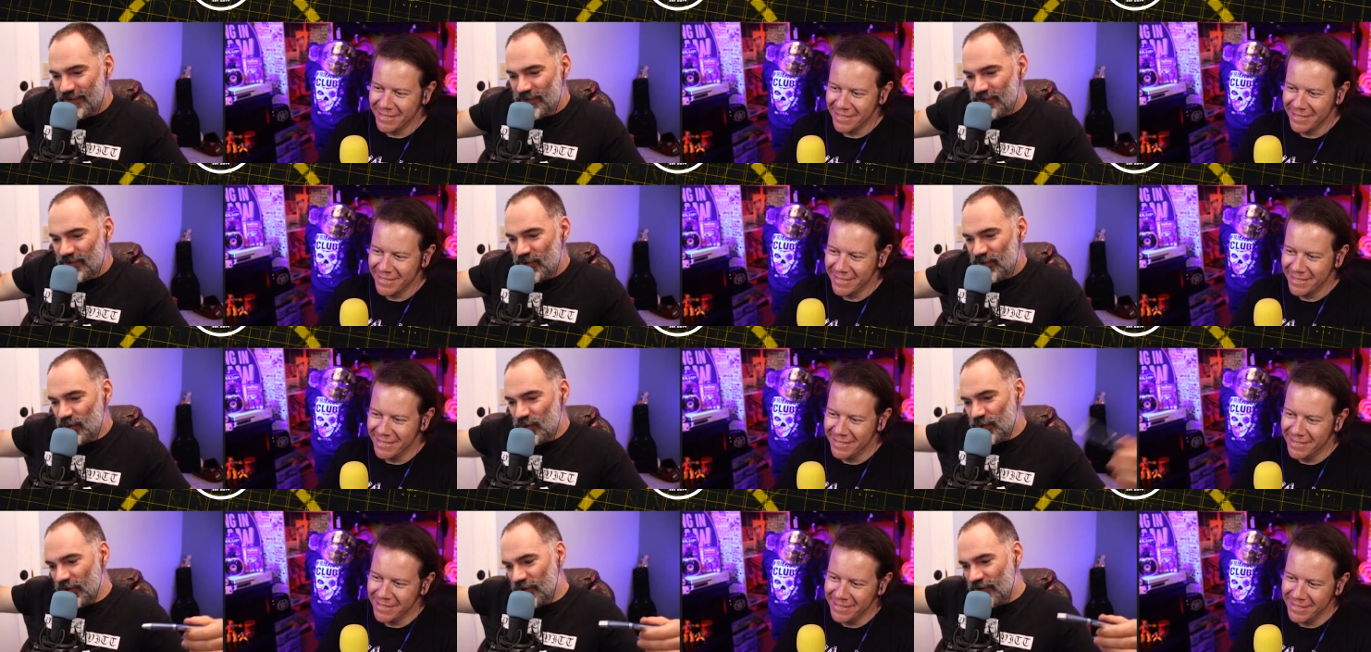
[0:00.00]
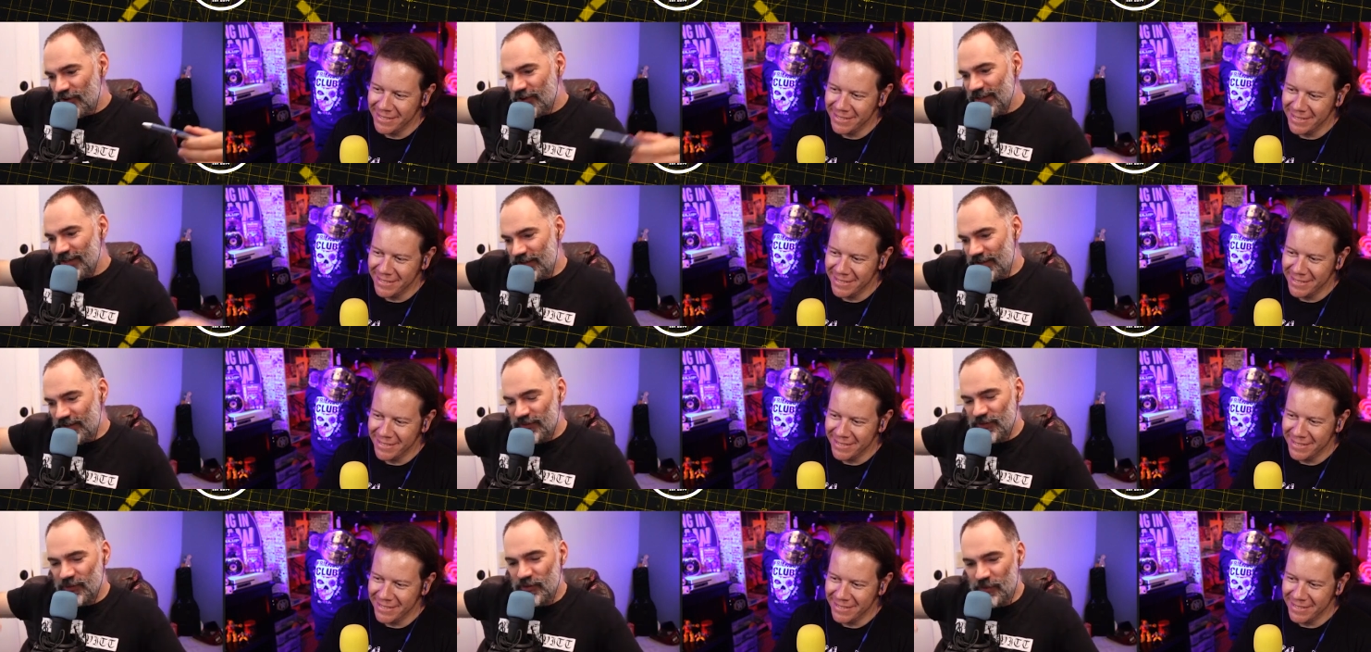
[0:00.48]
Speaker 1: two
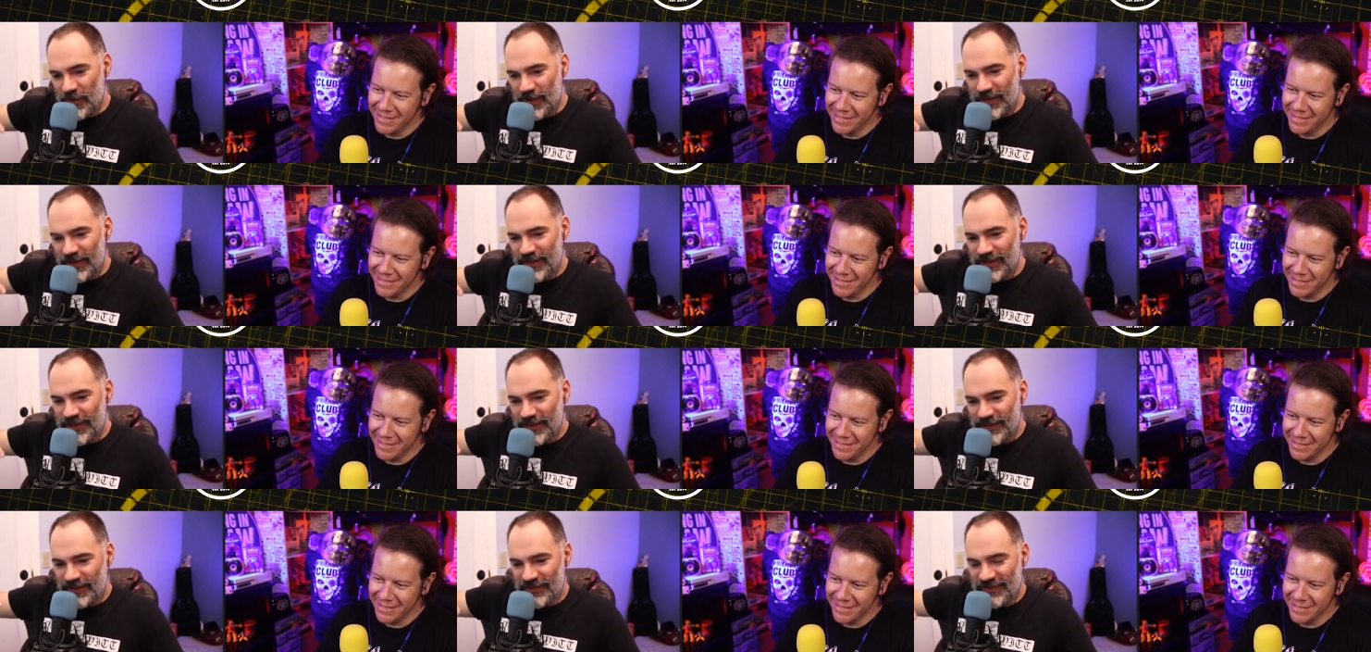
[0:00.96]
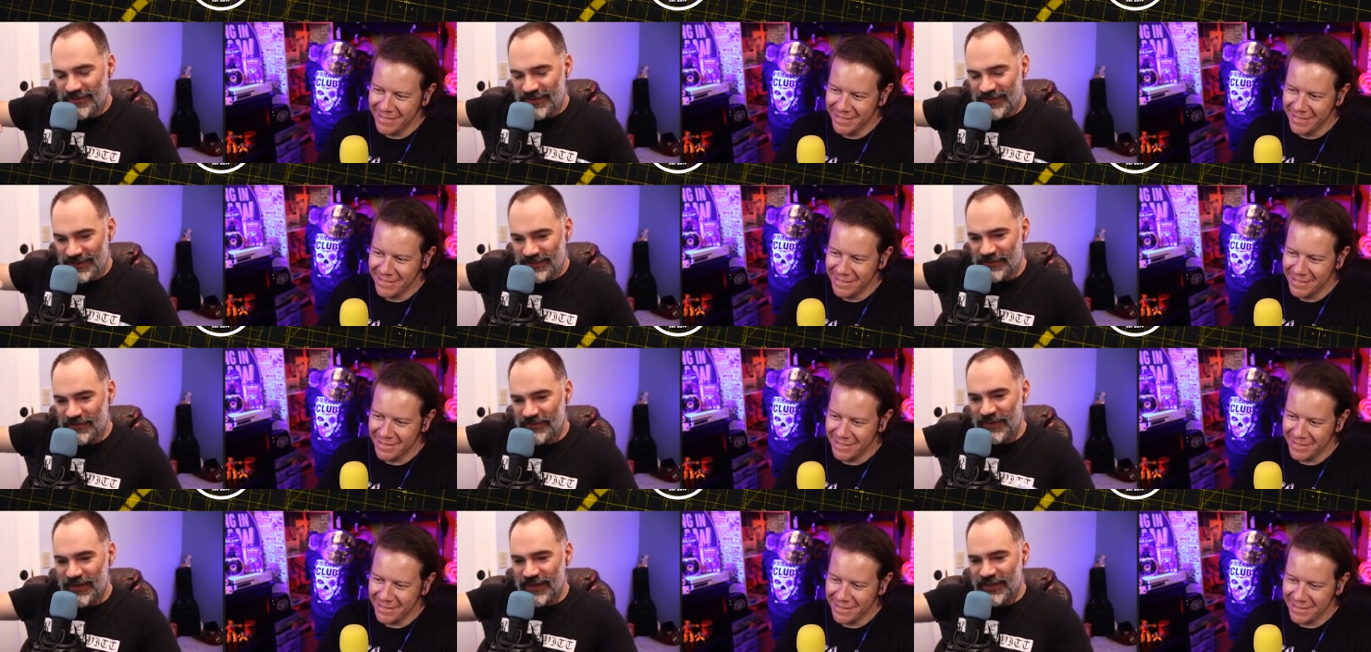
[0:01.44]
ingredients too many to
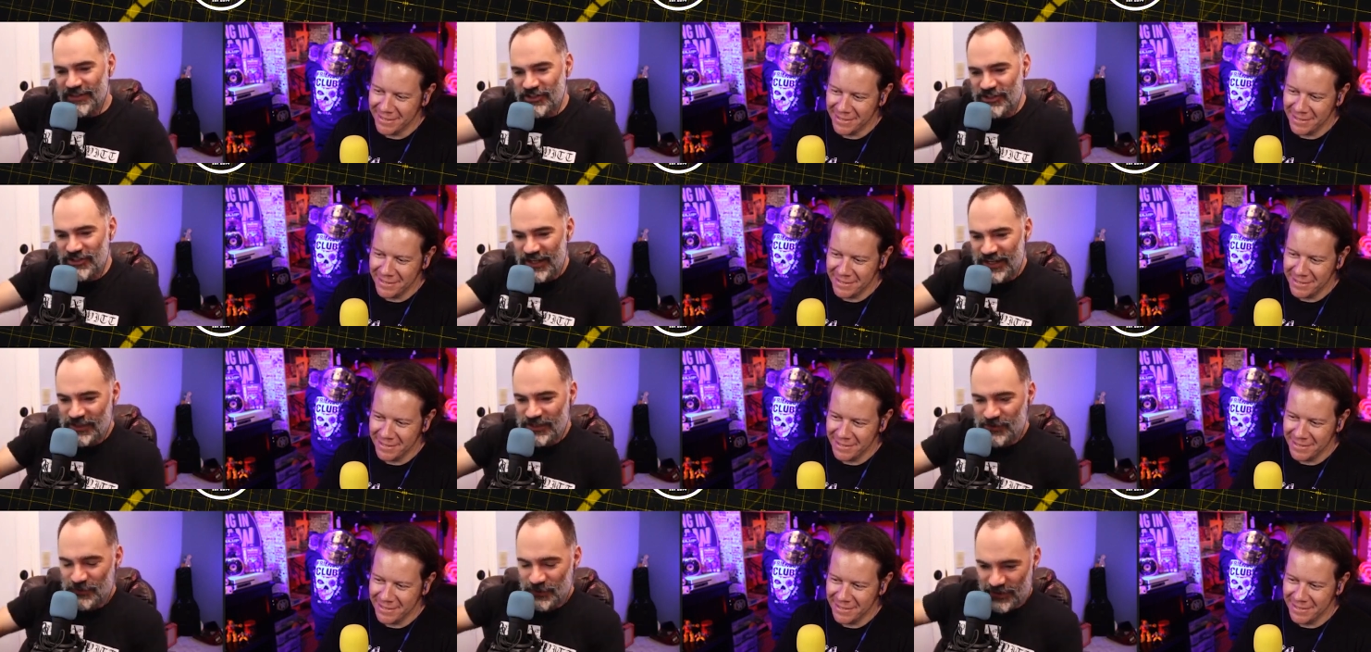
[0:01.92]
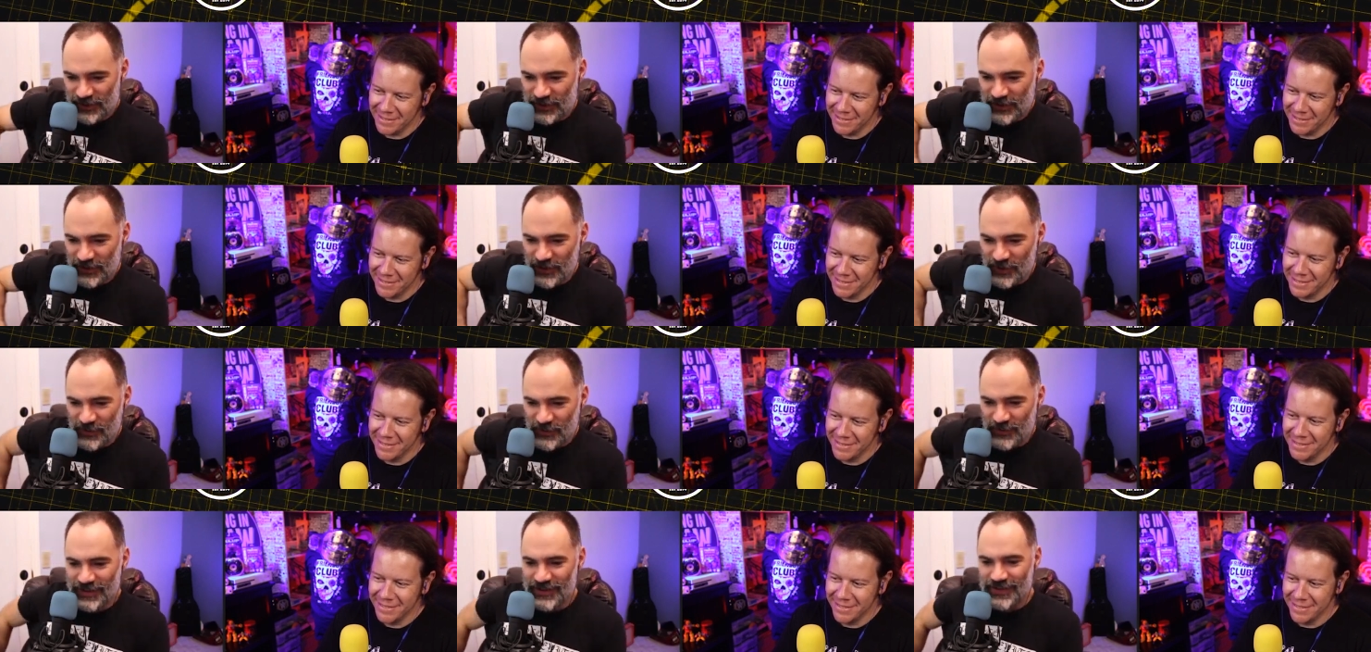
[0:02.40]
signify change within
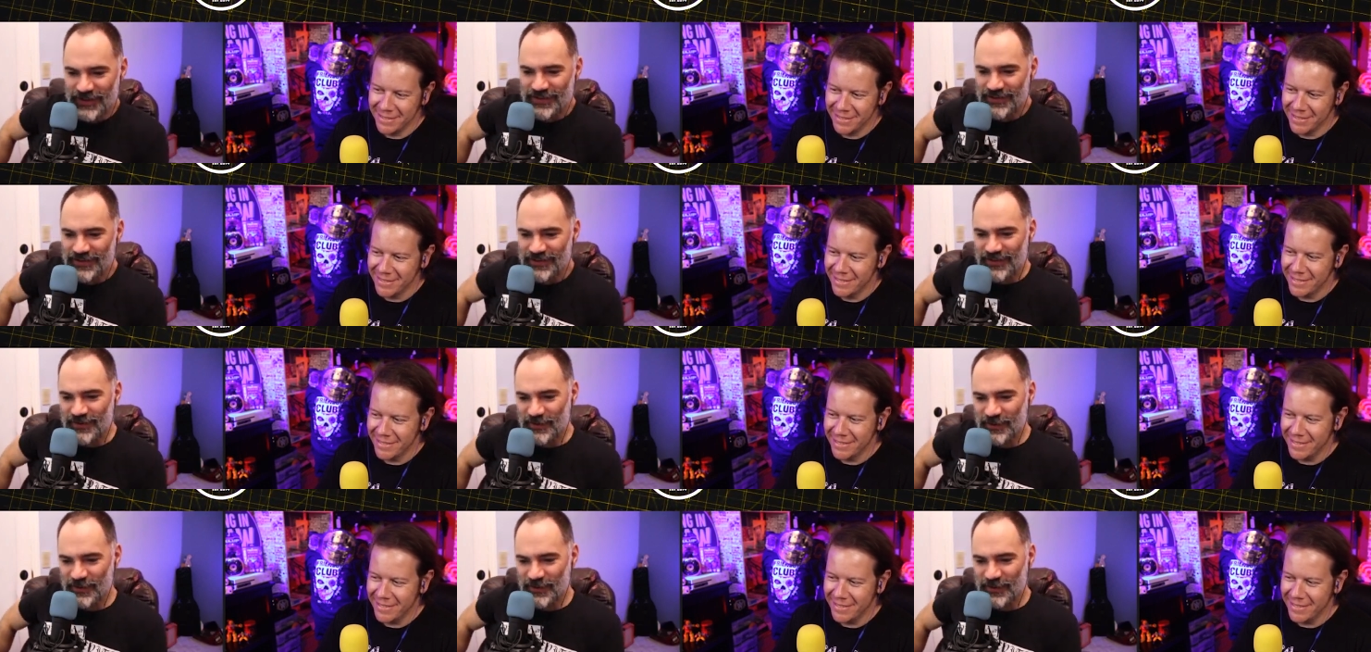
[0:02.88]
Cody.